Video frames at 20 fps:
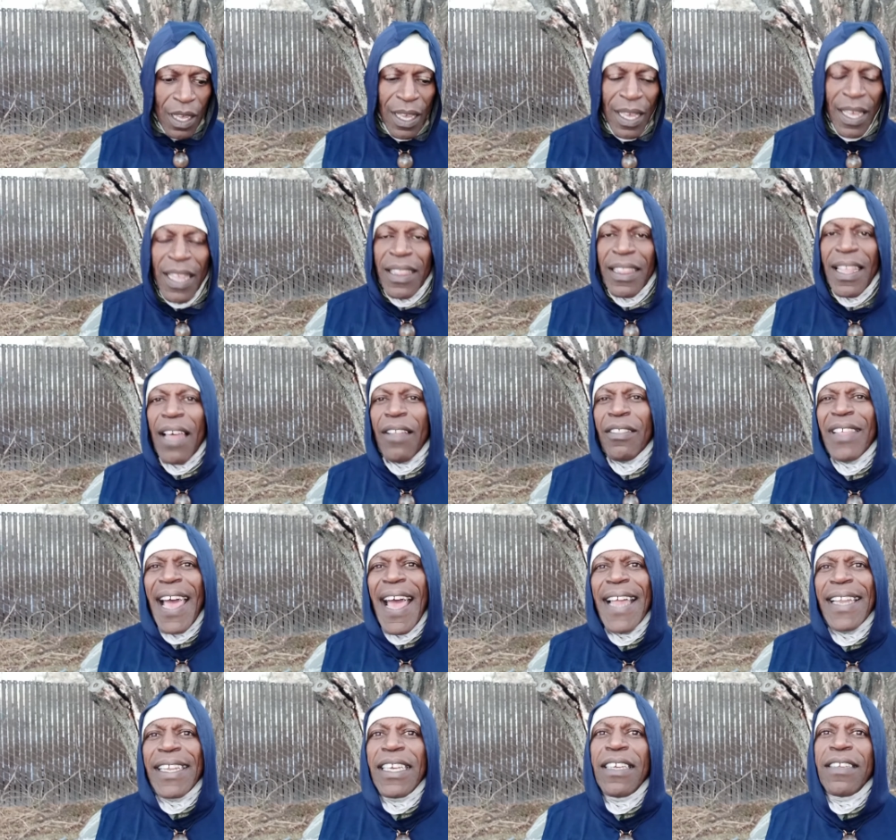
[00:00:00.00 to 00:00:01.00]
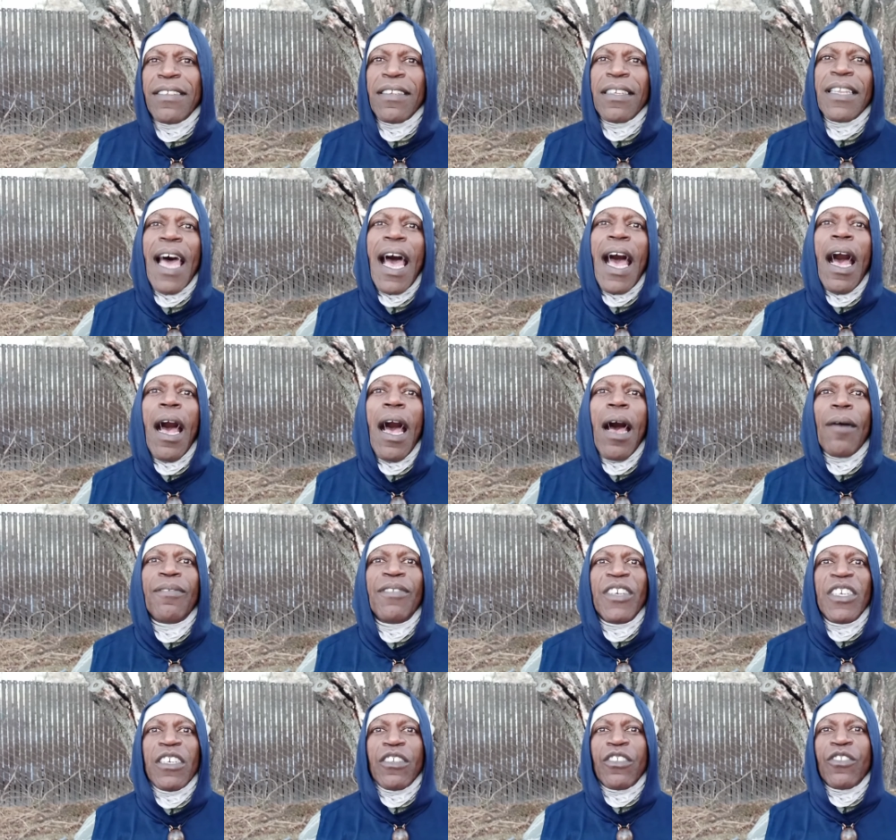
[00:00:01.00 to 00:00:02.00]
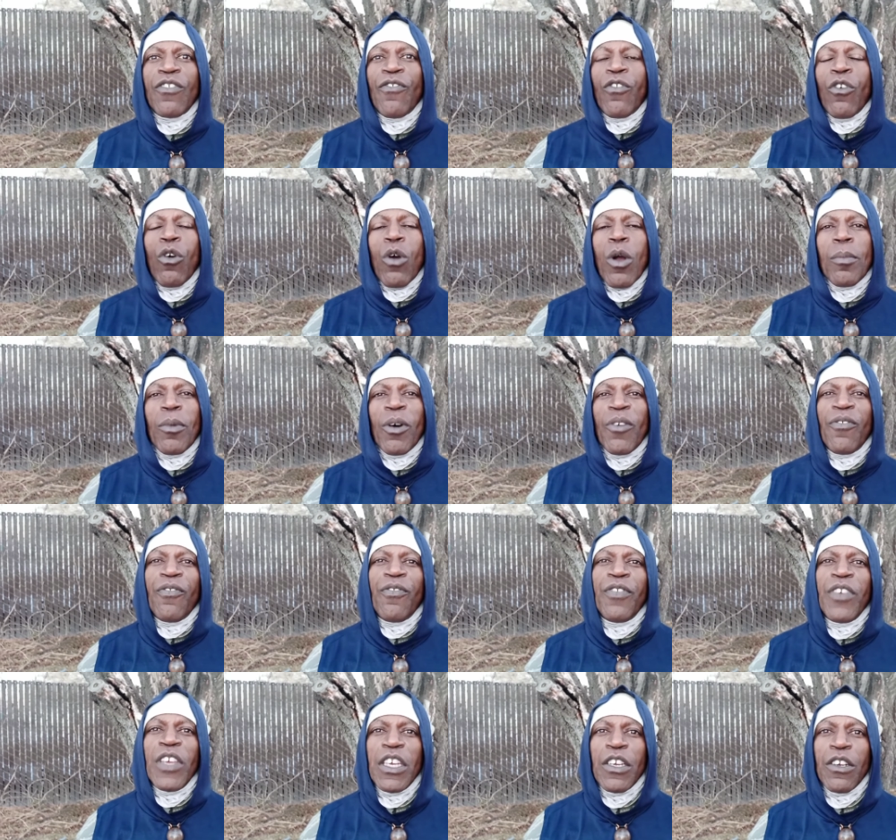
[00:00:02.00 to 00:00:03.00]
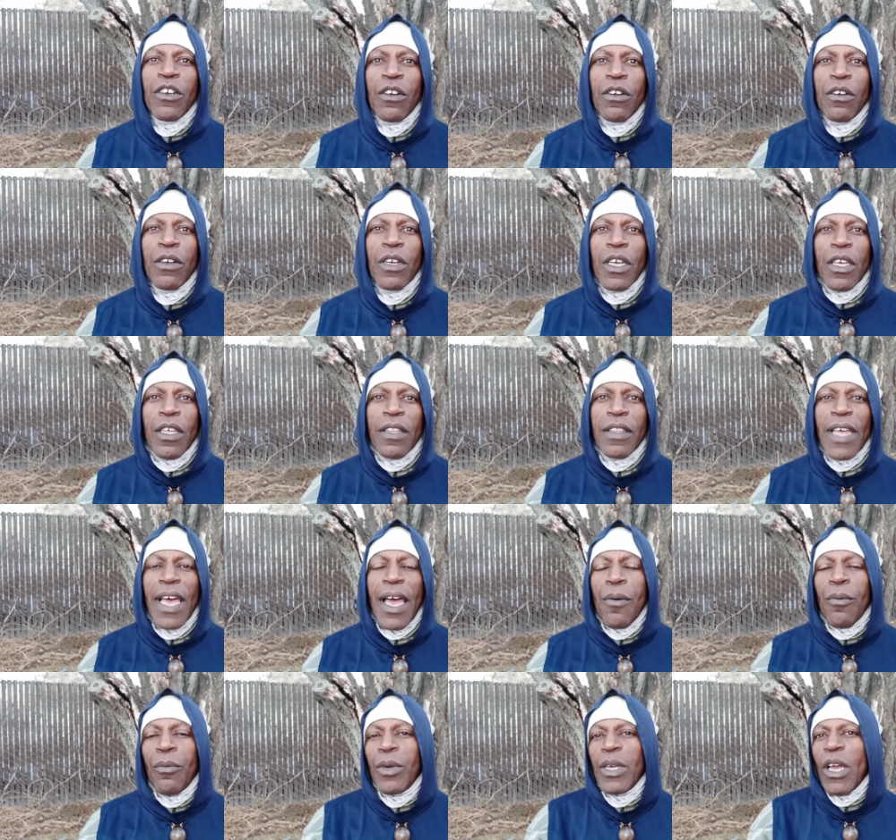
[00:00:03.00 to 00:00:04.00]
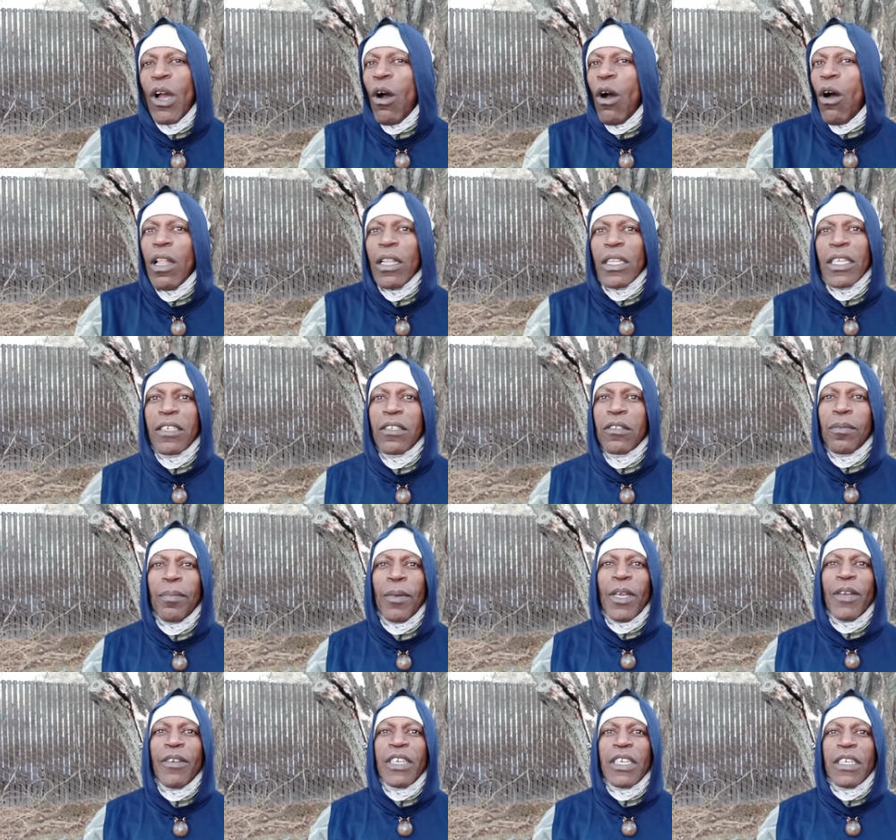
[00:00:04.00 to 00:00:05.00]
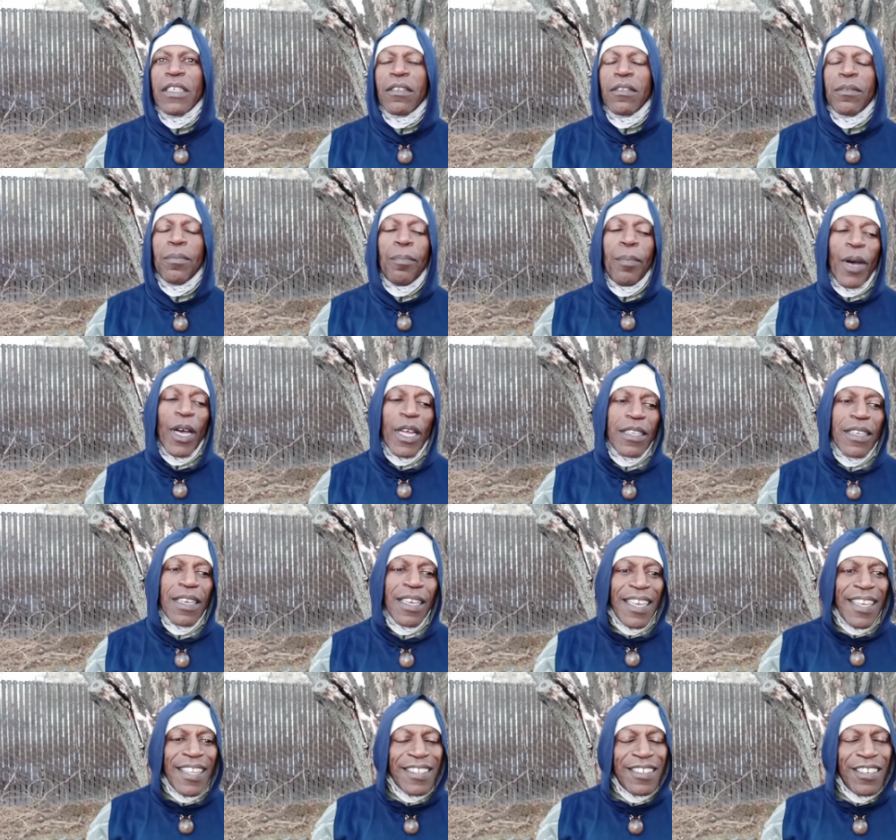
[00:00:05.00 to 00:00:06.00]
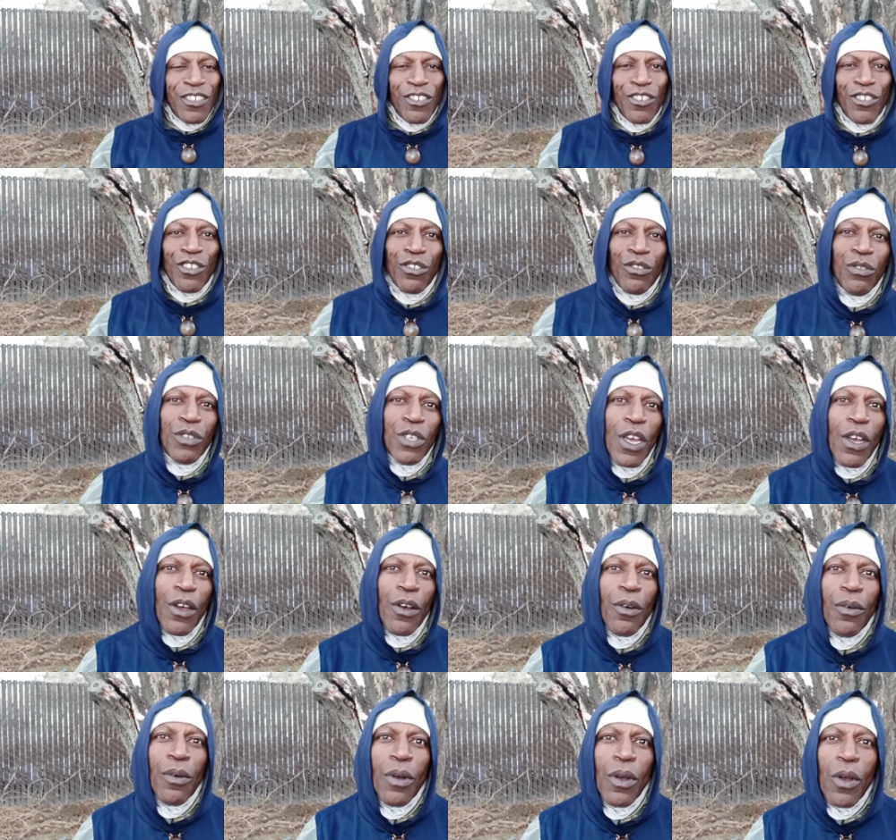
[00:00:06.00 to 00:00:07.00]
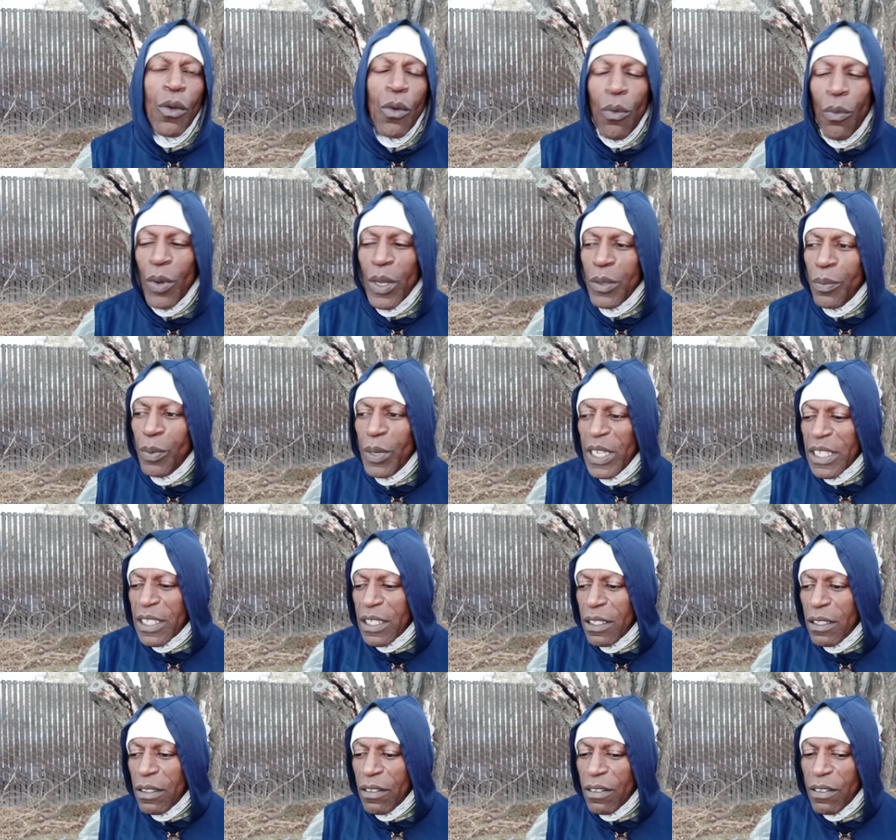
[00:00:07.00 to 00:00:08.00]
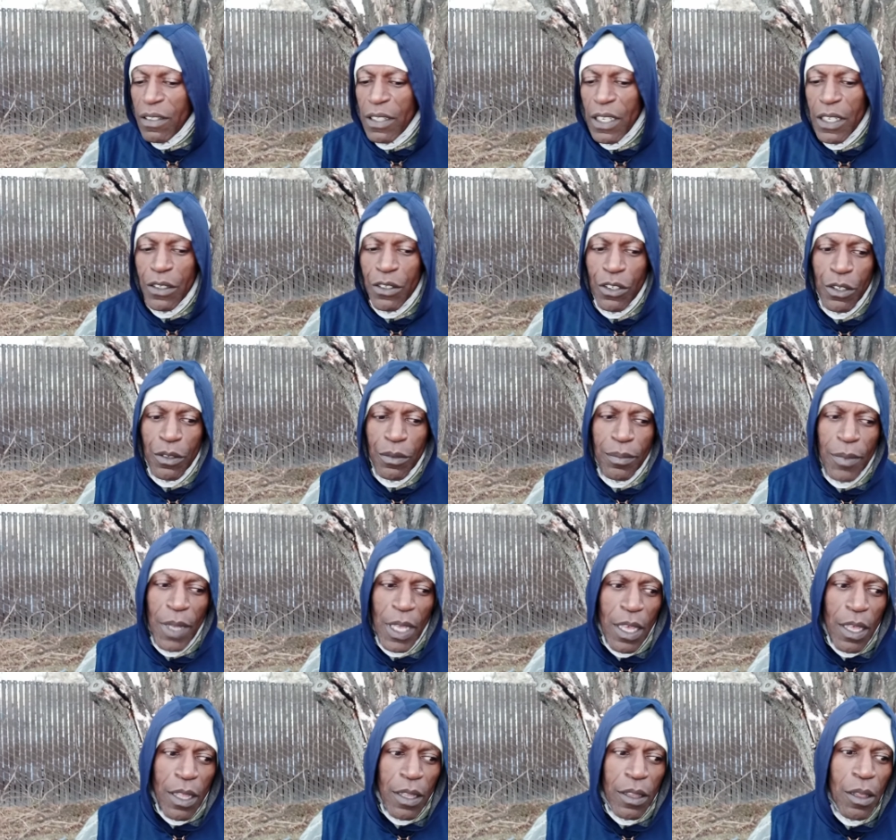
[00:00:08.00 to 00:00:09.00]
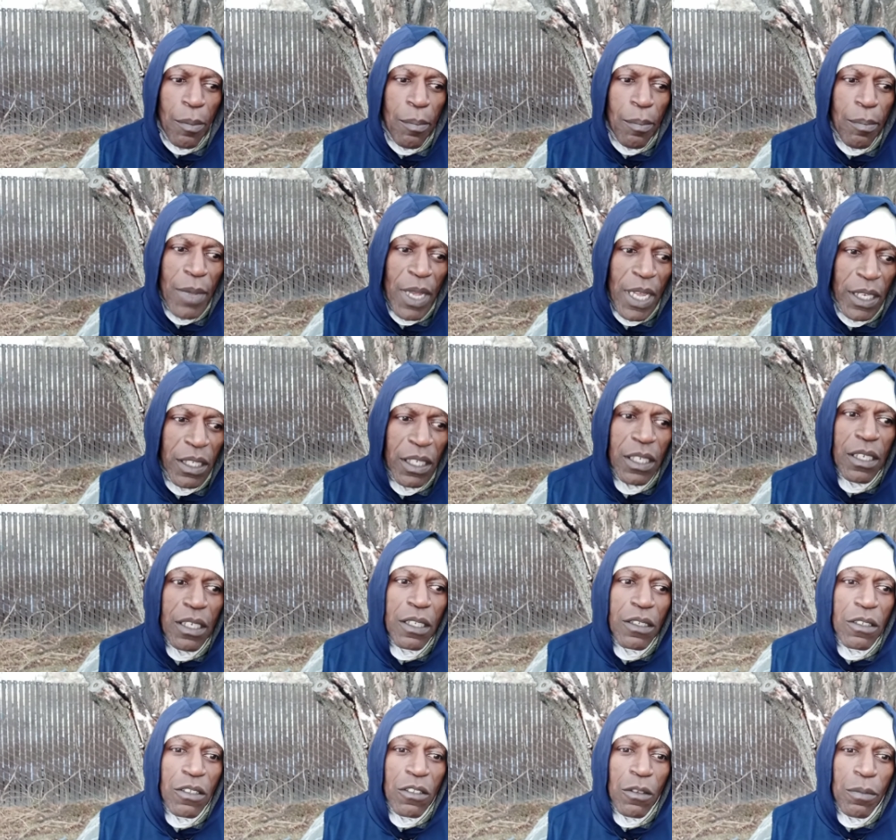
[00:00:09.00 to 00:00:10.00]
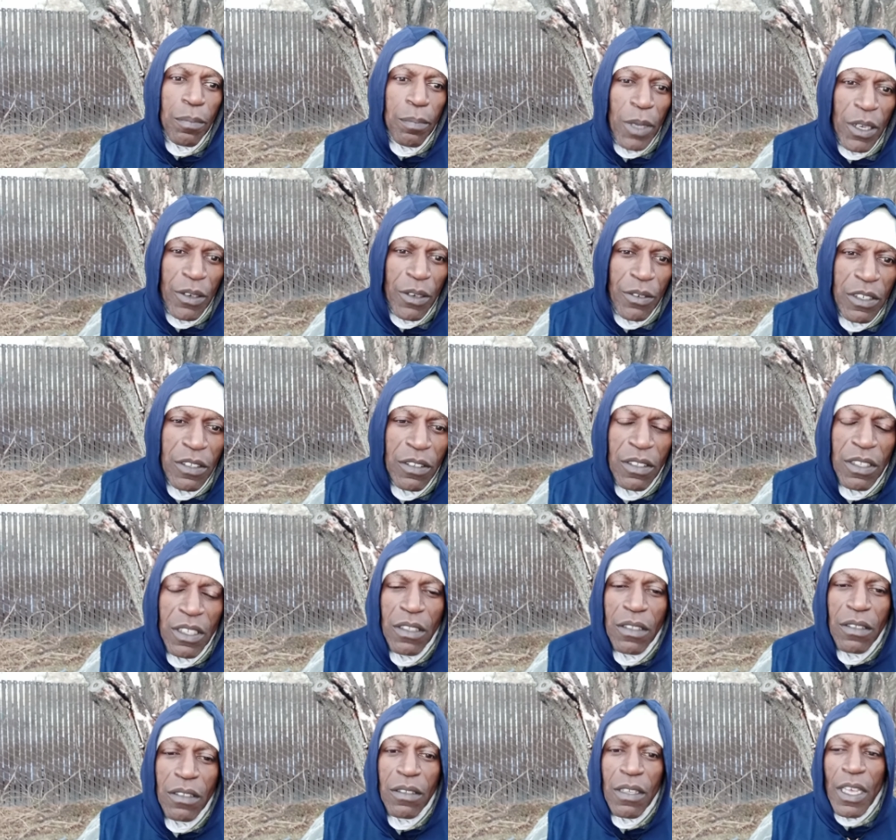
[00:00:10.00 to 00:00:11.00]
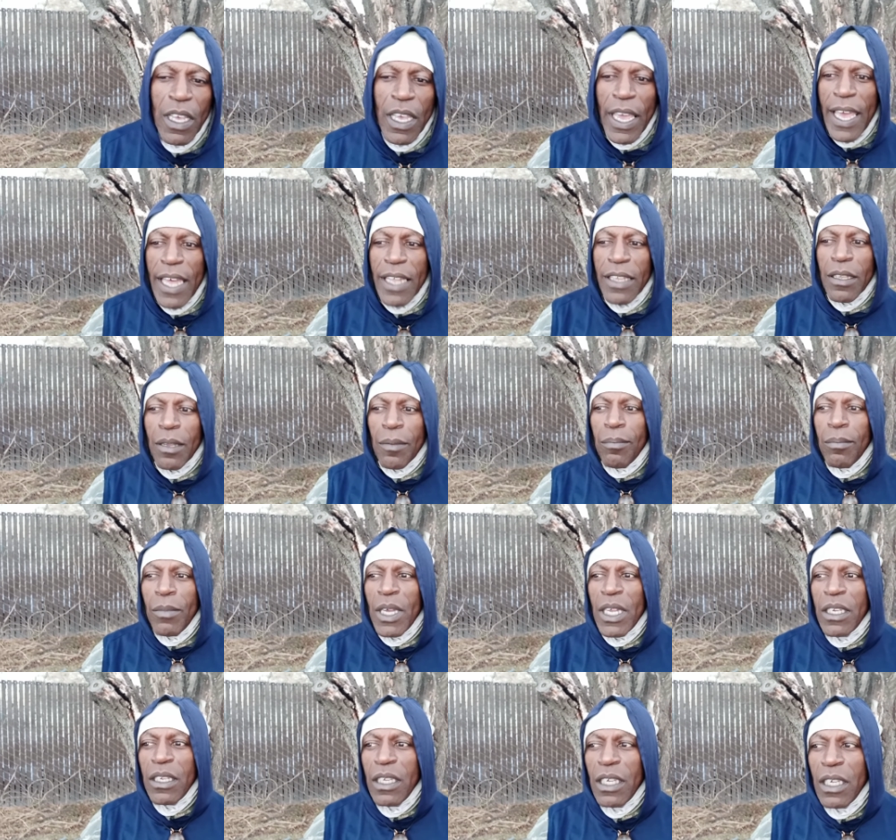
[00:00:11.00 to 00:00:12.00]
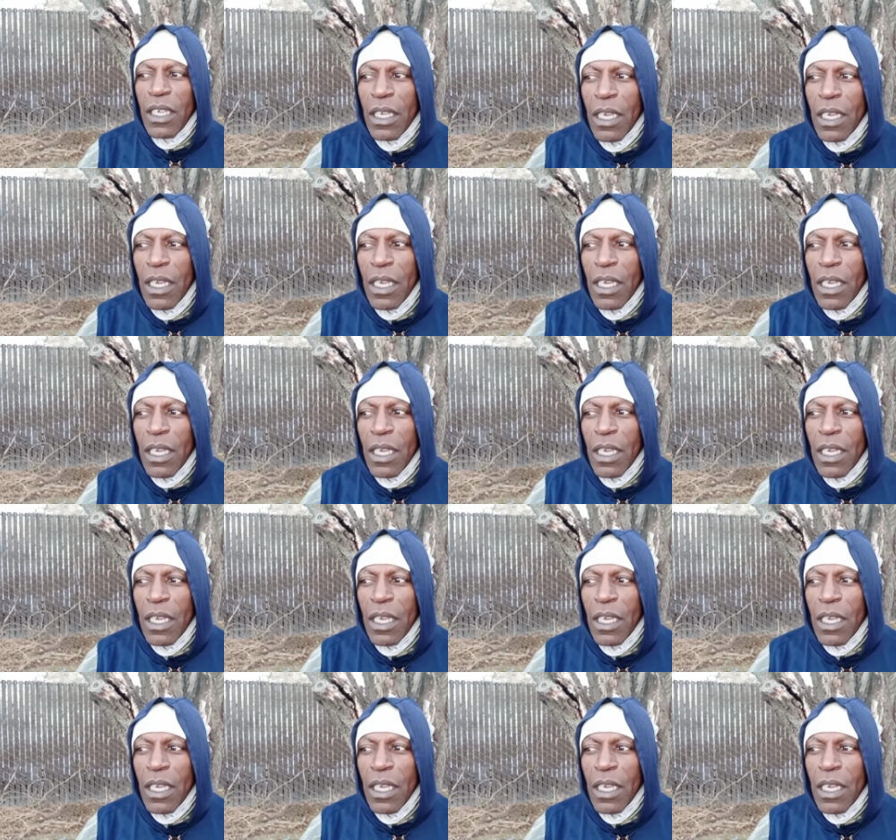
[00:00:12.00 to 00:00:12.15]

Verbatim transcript: now, that is an obvious form of fear that we all experience, but did you know? When we consider the many conspiracies and the many